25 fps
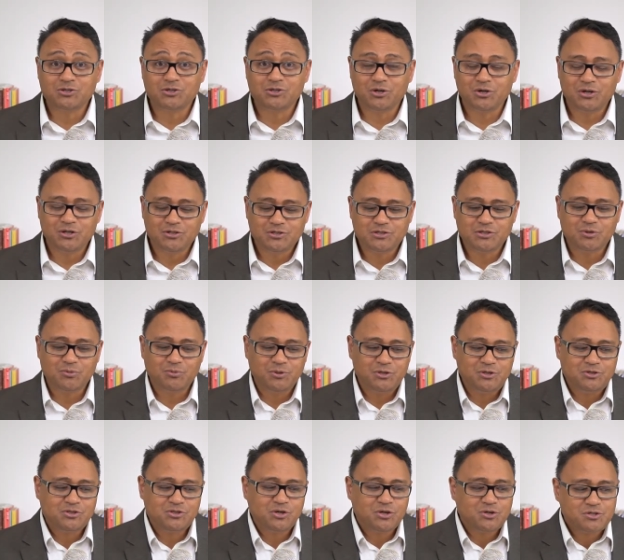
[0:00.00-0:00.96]
And so when you
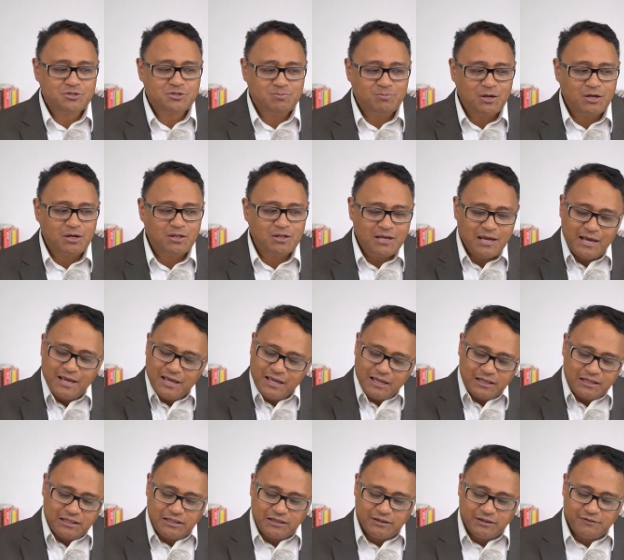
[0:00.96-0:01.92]
start small, it
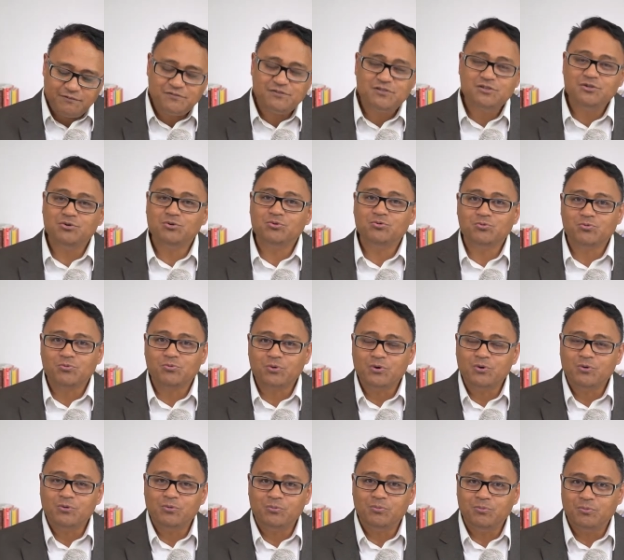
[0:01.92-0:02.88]
gives you
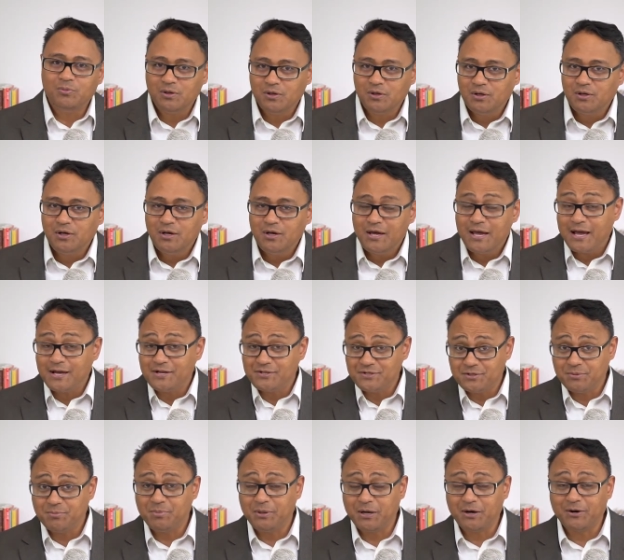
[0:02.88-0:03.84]
room as a
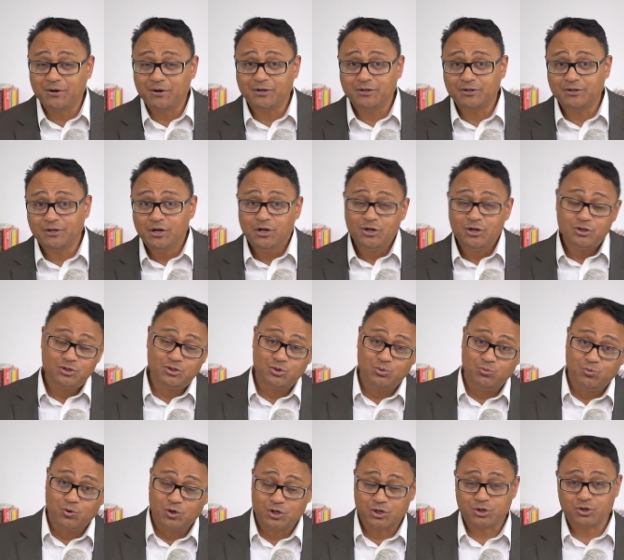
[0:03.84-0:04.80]
parent to
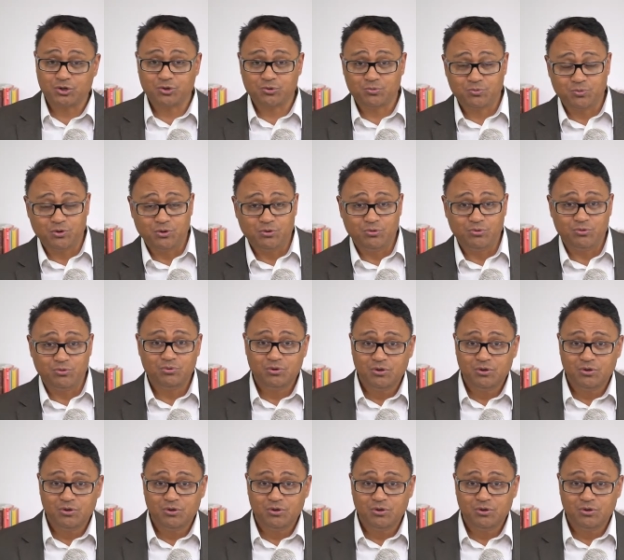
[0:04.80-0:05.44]
work through